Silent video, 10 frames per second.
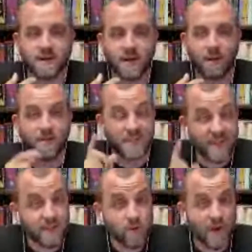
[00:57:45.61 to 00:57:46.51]

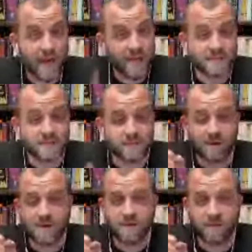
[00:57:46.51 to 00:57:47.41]
Thank you guys
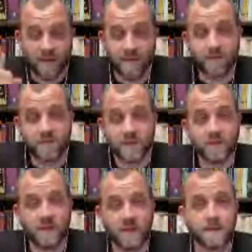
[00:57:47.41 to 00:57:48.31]
for everything you
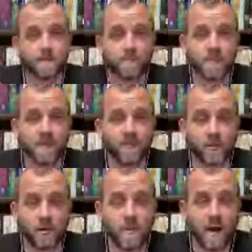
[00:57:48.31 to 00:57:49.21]
did. The
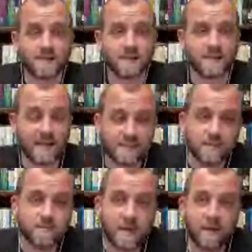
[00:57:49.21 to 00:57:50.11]
shoe boxes, I got
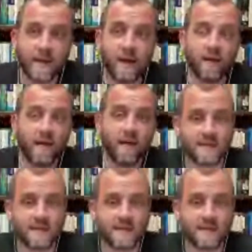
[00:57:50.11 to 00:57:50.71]
those mailed out.